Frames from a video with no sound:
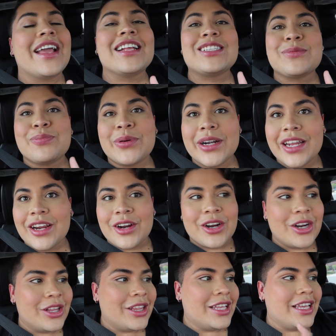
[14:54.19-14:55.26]
it's pretty
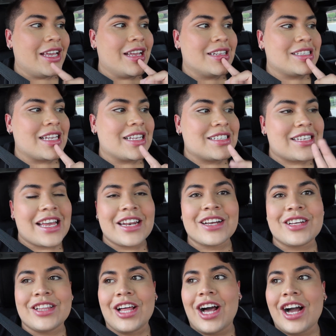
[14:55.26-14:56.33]
early. It's like 10
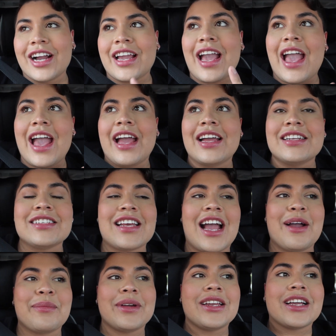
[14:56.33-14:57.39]
o'clock and
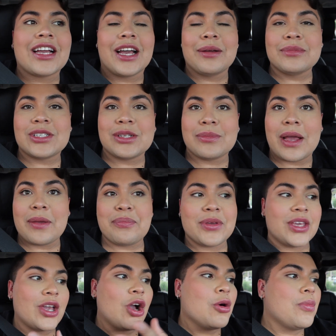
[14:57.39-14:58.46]
I'm gonna come to my
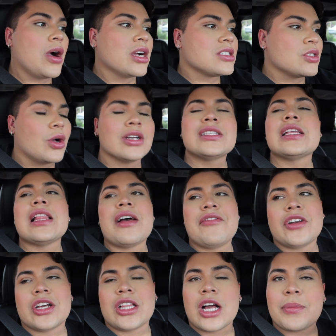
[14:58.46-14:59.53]
P.O. box. No, it's
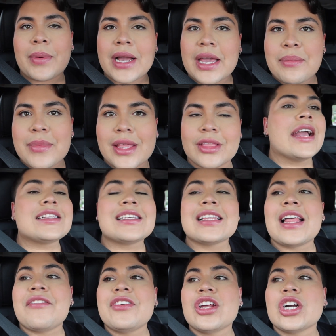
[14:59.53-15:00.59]
11 o'clock. It's
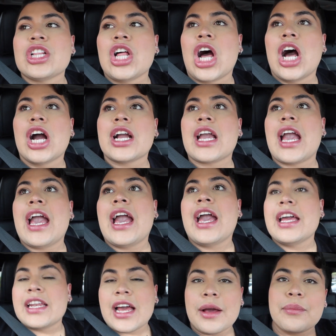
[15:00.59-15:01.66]
11 o'clock
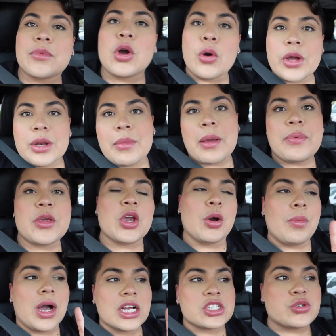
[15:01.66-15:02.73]
and I'm going to my
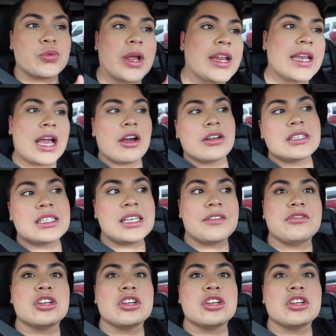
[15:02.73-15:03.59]
P.O. box right now to see if